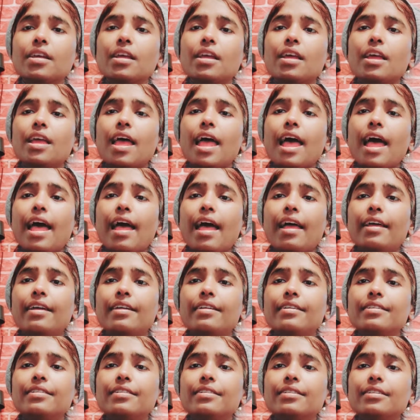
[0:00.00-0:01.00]

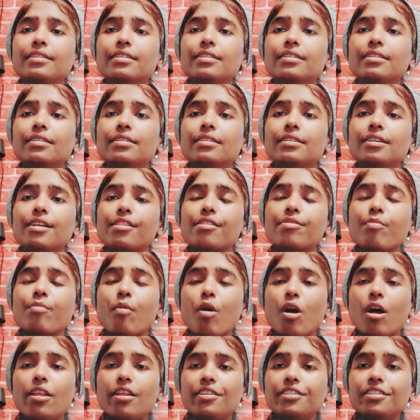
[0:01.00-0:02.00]
and
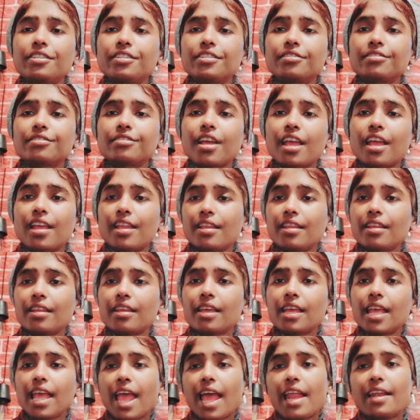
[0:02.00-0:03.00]
small intestine,
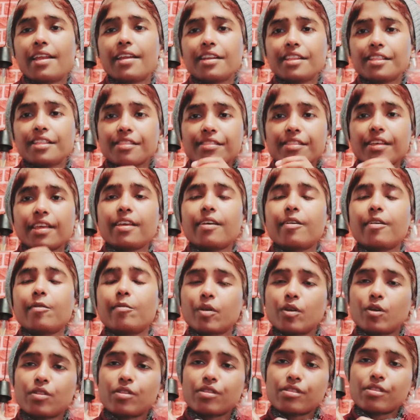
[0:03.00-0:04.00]
and it is there
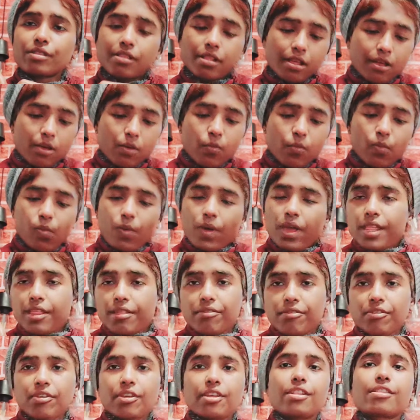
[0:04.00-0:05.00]
because
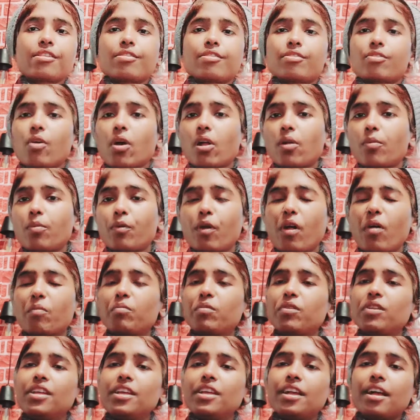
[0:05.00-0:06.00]
waste is not
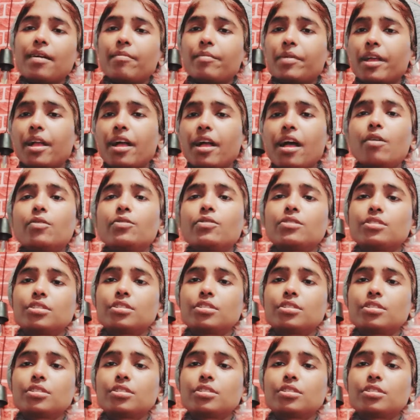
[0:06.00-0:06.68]
properly coming out.